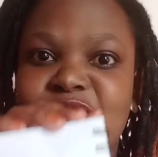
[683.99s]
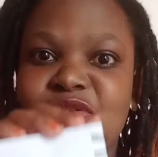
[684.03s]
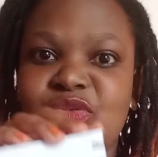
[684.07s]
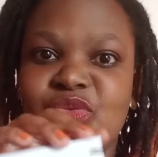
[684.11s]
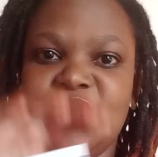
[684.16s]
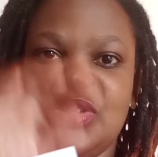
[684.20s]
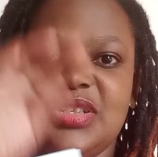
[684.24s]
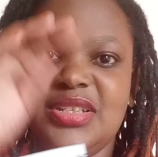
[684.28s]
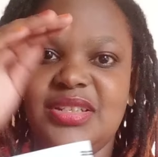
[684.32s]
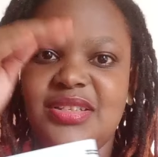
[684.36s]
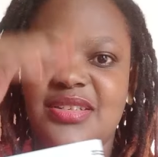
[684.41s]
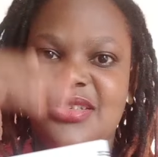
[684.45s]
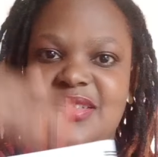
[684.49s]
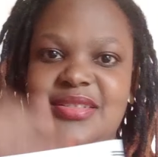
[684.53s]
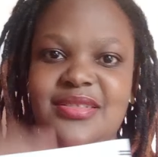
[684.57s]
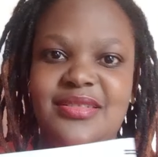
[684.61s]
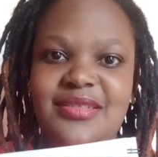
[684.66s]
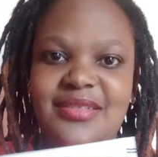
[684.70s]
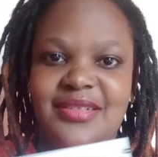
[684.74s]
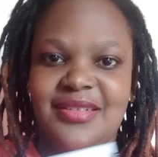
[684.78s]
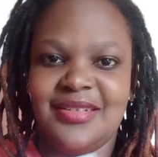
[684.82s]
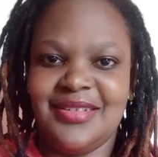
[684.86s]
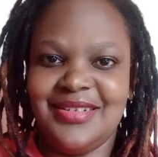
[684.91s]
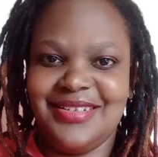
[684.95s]
you need
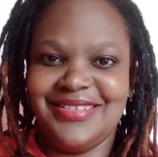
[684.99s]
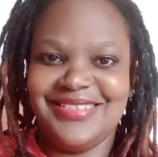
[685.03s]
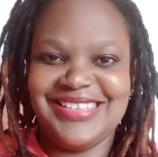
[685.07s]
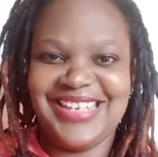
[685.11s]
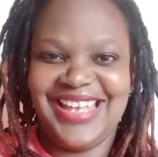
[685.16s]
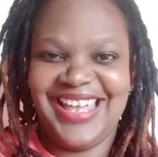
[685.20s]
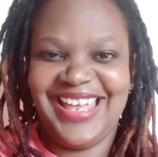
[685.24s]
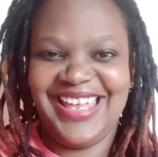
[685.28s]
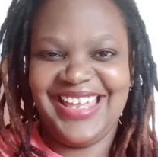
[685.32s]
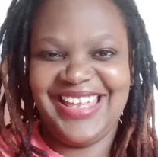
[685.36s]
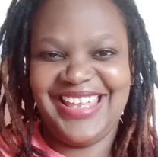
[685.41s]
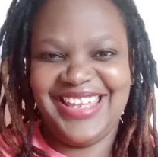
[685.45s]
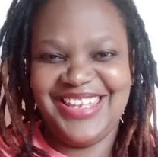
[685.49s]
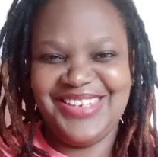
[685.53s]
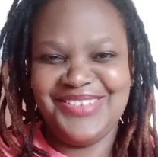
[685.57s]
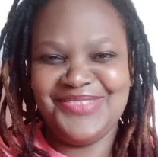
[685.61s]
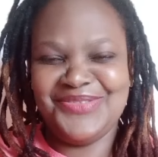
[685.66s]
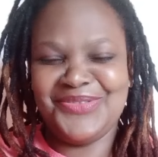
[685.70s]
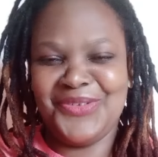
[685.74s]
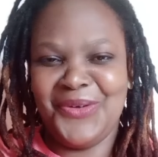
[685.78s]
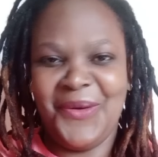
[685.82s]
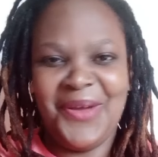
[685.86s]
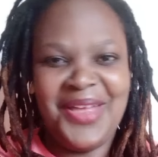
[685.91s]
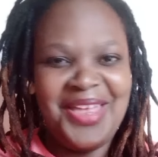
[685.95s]
an entire
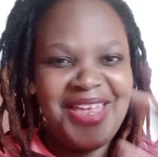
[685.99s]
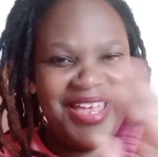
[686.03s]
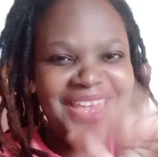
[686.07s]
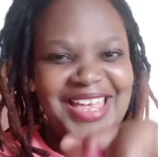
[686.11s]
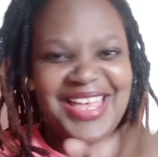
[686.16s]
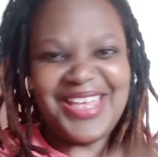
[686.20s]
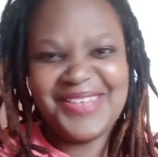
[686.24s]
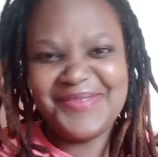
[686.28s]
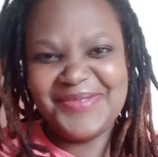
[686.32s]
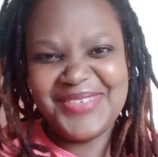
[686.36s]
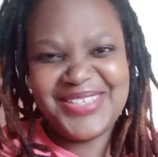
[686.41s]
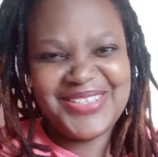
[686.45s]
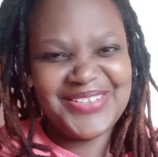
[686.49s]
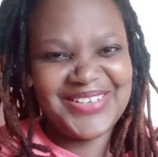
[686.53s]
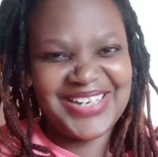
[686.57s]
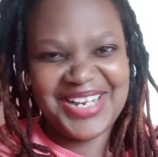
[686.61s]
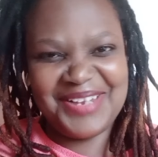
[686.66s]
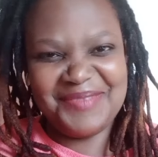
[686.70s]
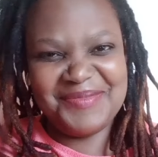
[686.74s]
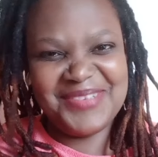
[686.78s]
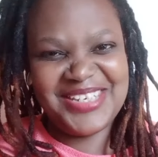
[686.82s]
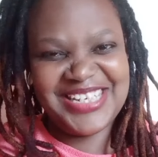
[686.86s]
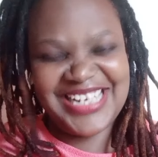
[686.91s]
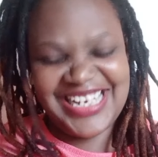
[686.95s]
A4. I'm sorry,
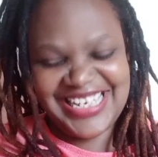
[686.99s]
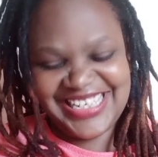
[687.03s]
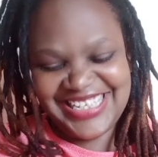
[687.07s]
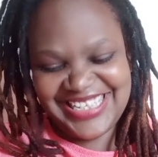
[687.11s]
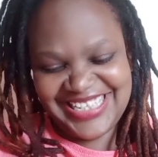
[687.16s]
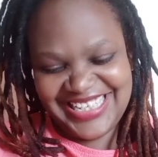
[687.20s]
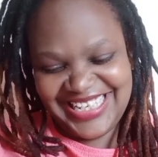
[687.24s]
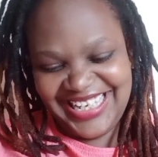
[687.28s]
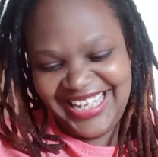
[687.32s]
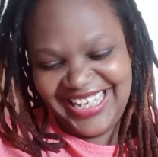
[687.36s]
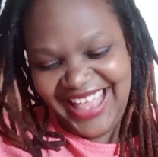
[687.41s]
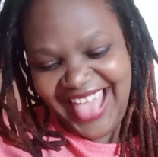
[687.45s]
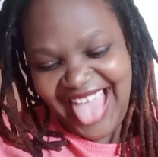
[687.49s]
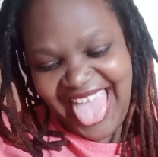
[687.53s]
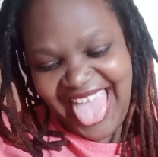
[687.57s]
I'm judging.